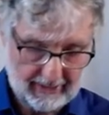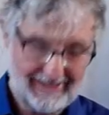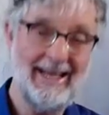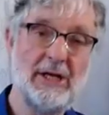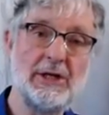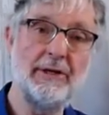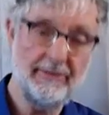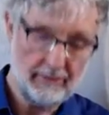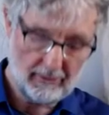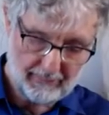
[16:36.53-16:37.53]
the
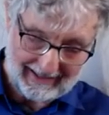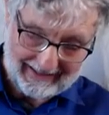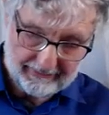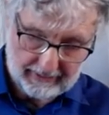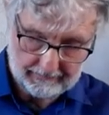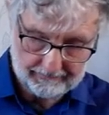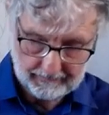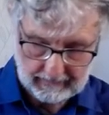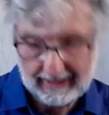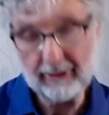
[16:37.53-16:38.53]
dangers of believing
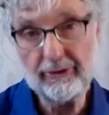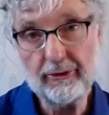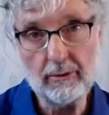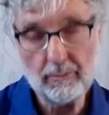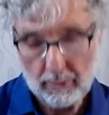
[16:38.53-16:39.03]
cultural